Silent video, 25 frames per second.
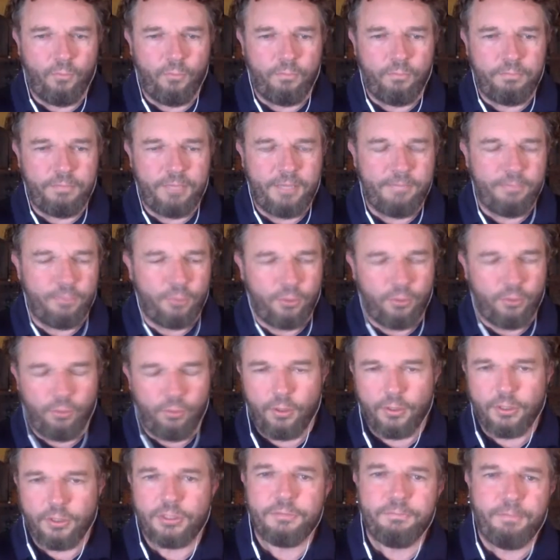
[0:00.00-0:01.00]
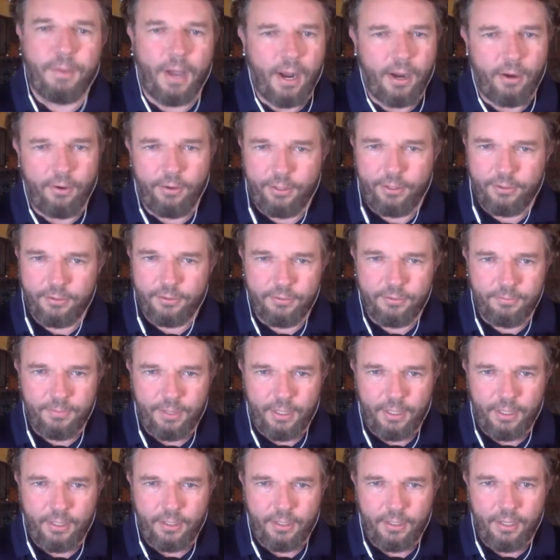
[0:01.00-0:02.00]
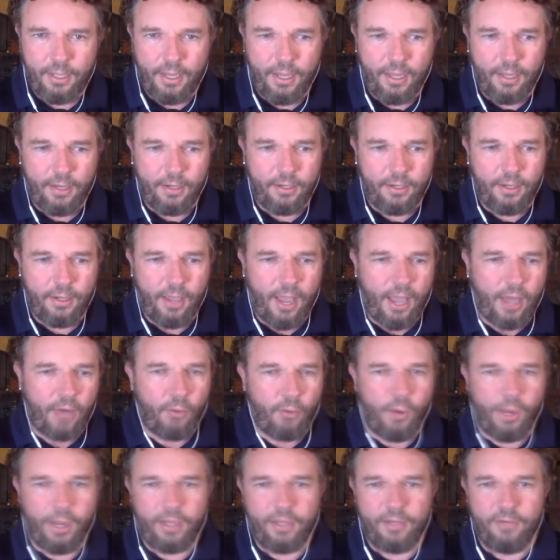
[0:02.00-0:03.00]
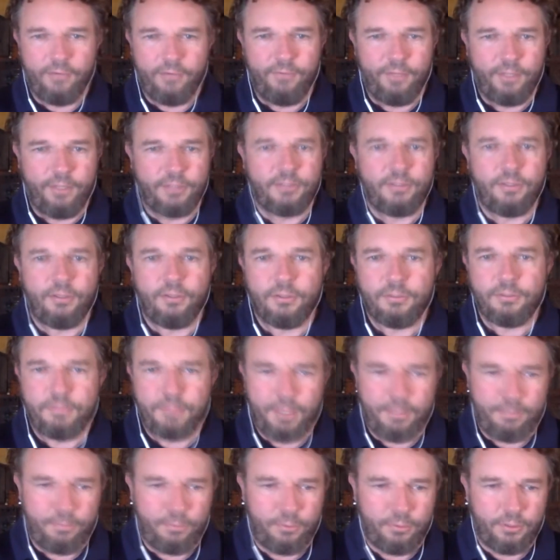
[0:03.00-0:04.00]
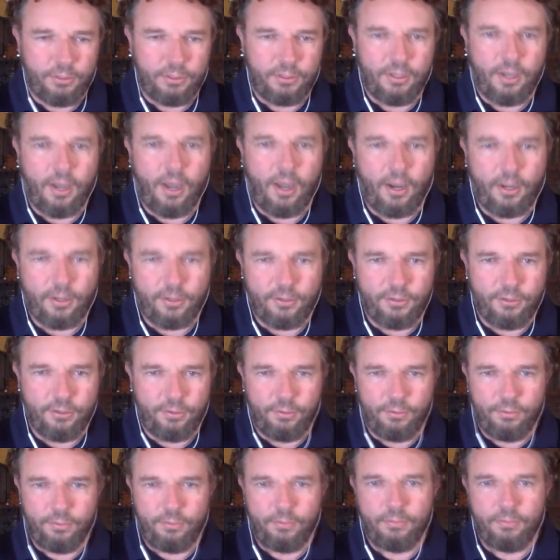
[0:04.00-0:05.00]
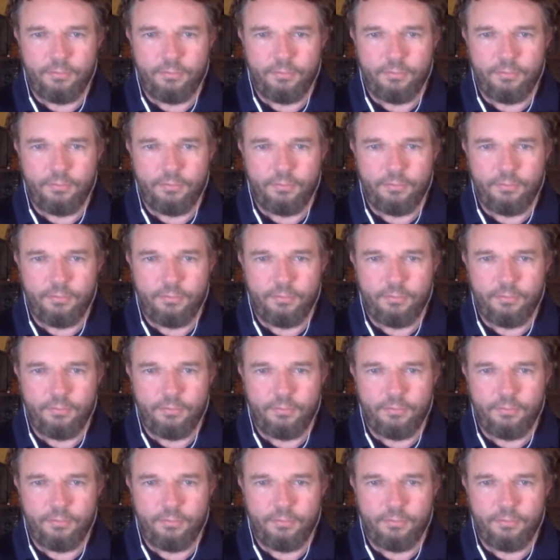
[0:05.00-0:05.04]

people who are inspiring to me and how do i convince those people to talk to